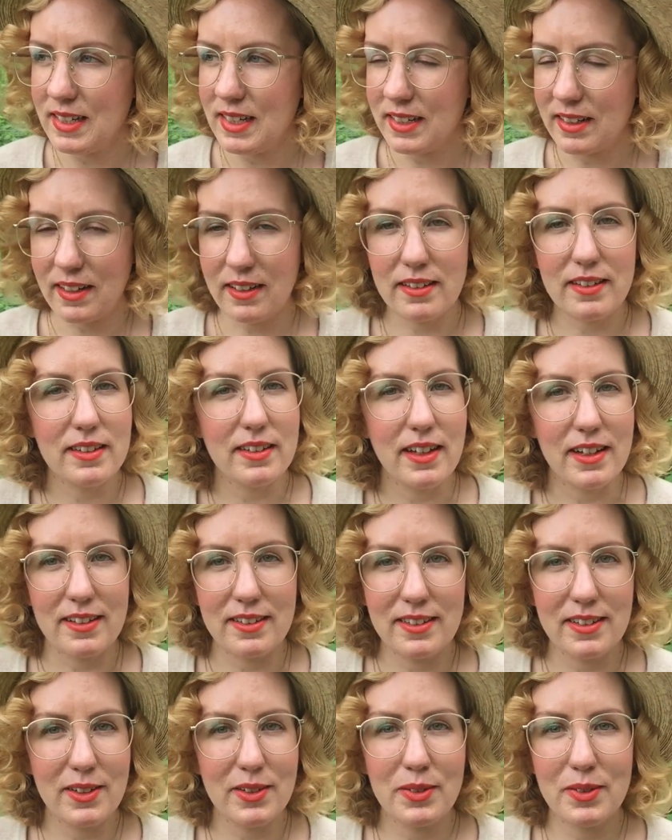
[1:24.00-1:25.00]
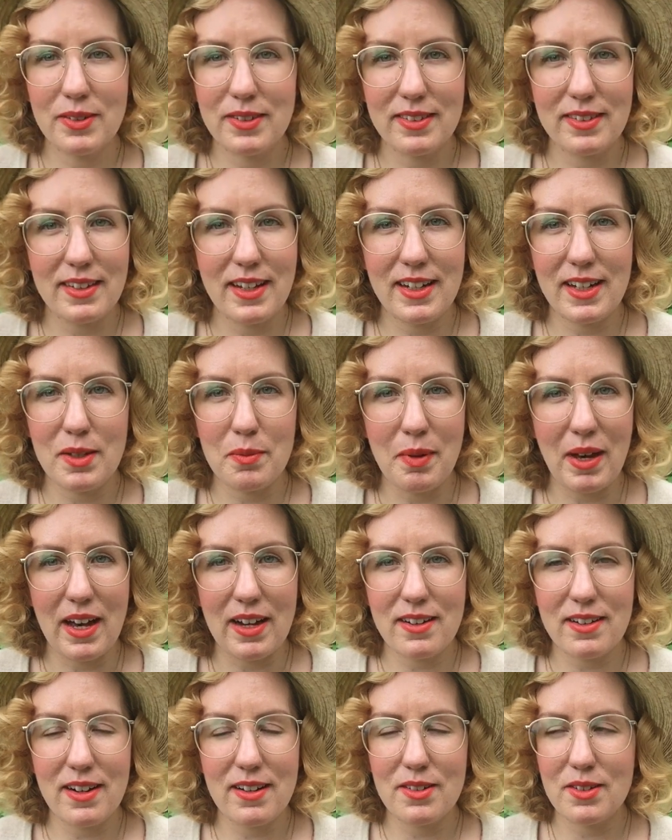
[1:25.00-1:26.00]
And excuse any
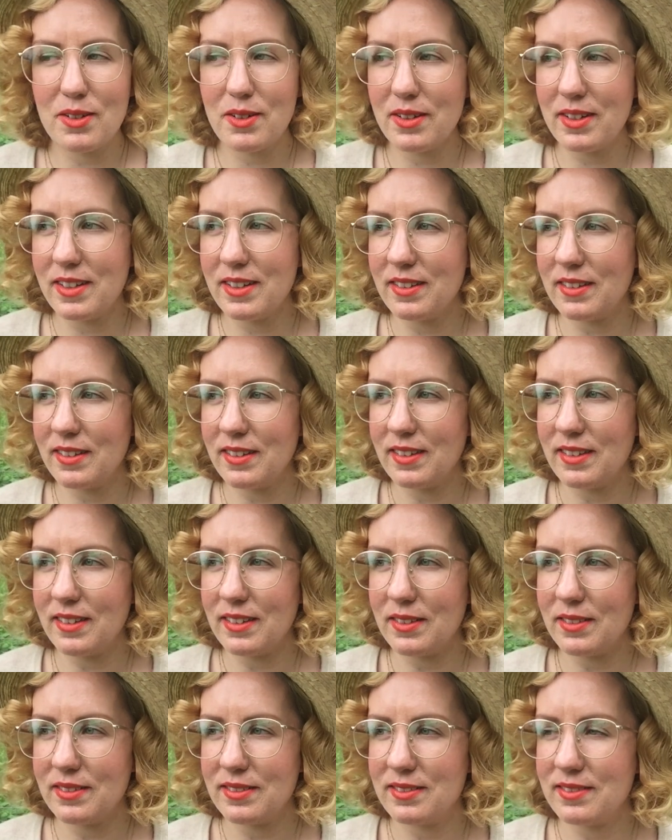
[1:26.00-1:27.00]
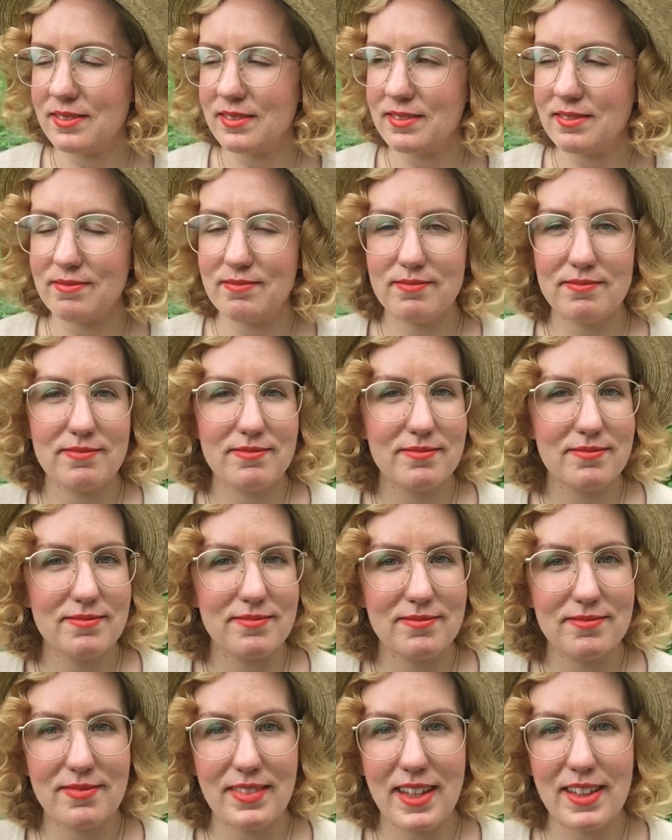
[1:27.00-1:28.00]
background noise.
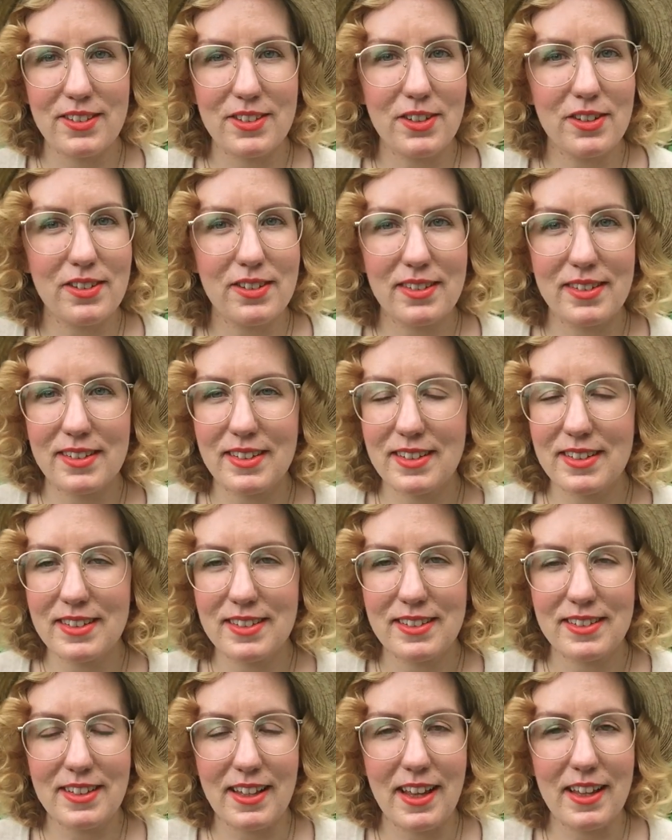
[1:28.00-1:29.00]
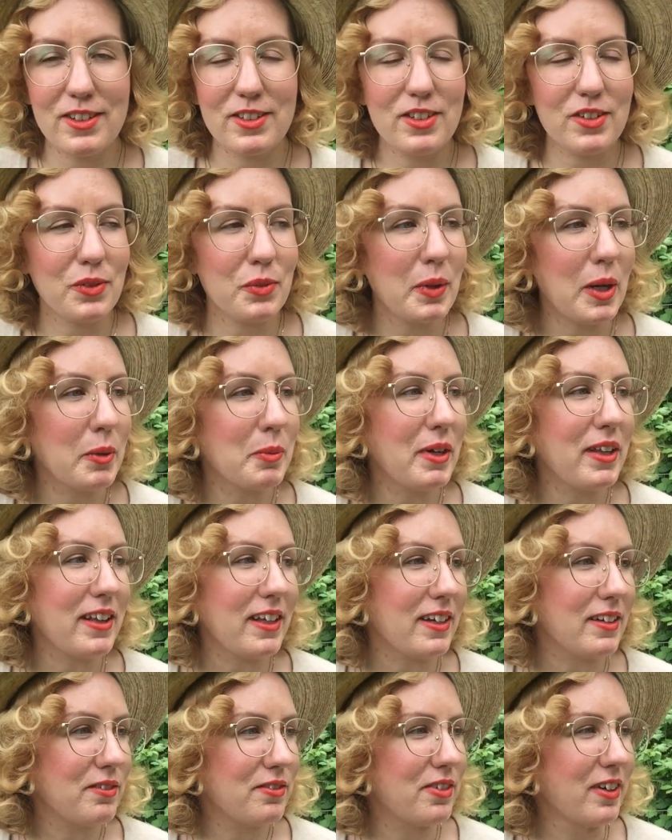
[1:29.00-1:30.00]
That's just where we
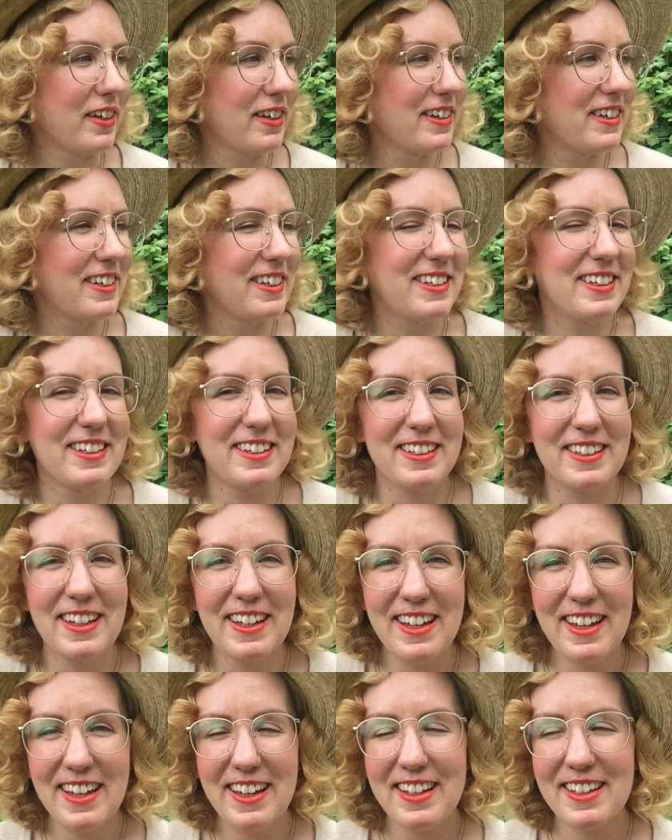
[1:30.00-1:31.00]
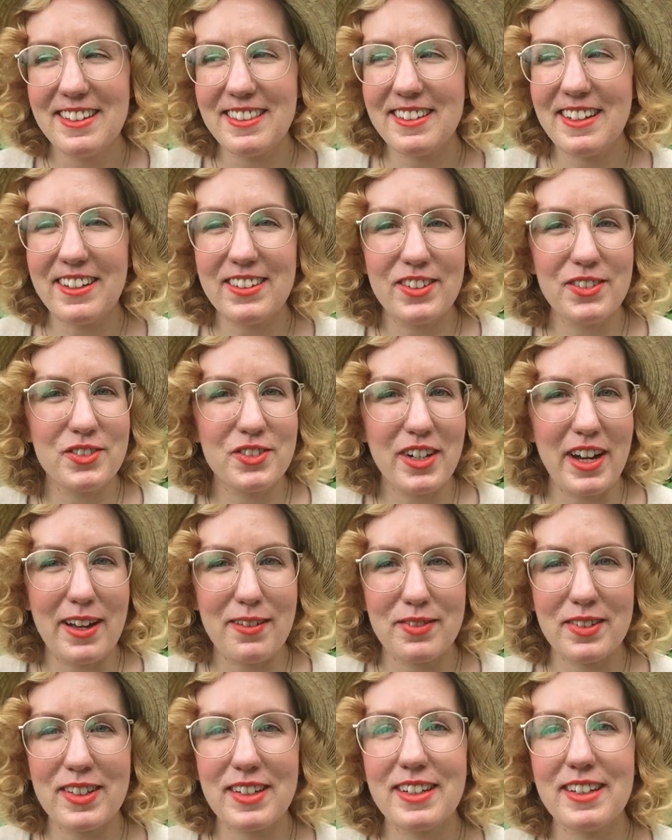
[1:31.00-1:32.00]
live. Lots of
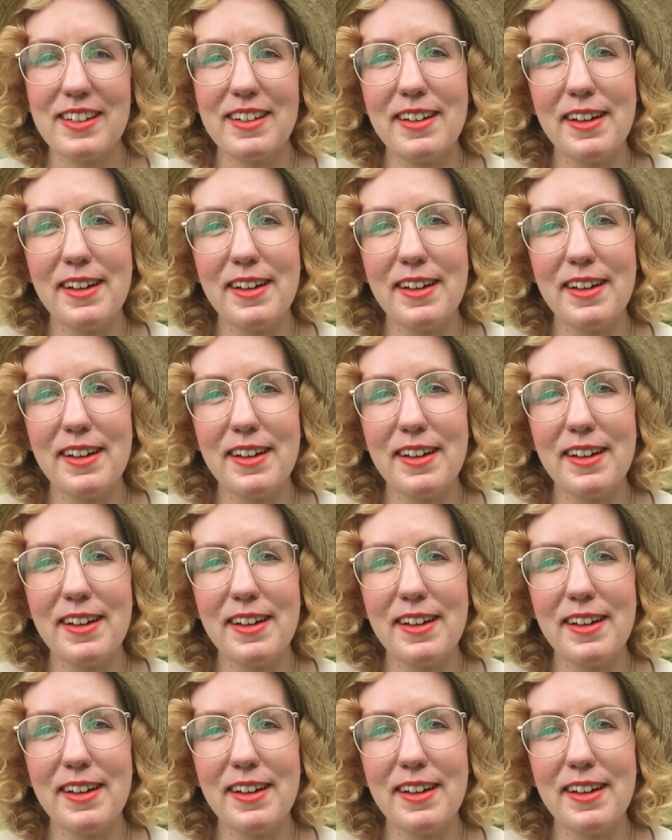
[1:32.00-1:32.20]
traffic.